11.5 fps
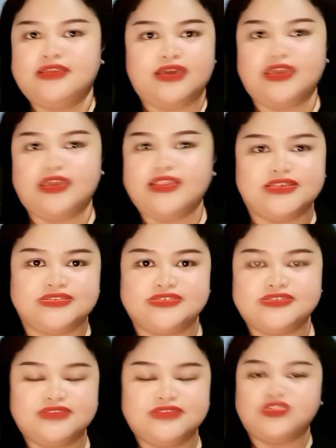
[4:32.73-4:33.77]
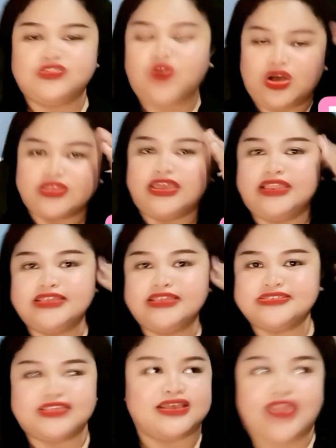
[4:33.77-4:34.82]
It is a dog. It is
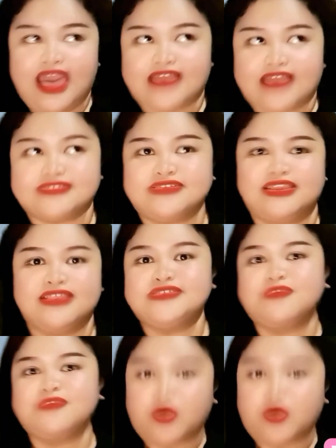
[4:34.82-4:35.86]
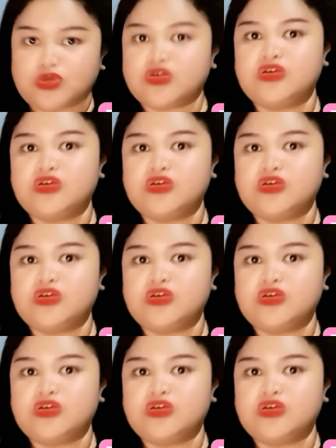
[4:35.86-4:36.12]
a cat. It is a book.